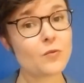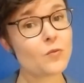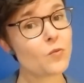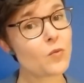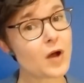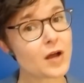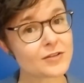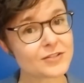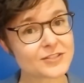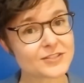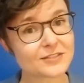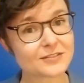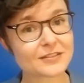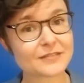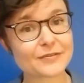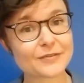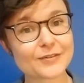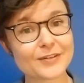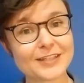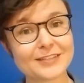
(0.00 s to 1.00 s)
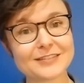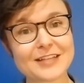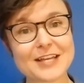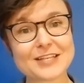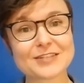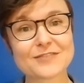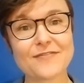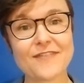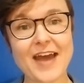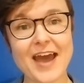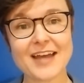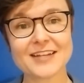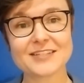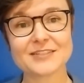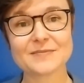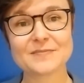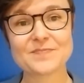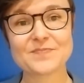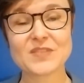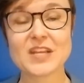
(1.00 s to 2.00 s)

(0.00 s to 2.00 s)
whilst delivering less fat.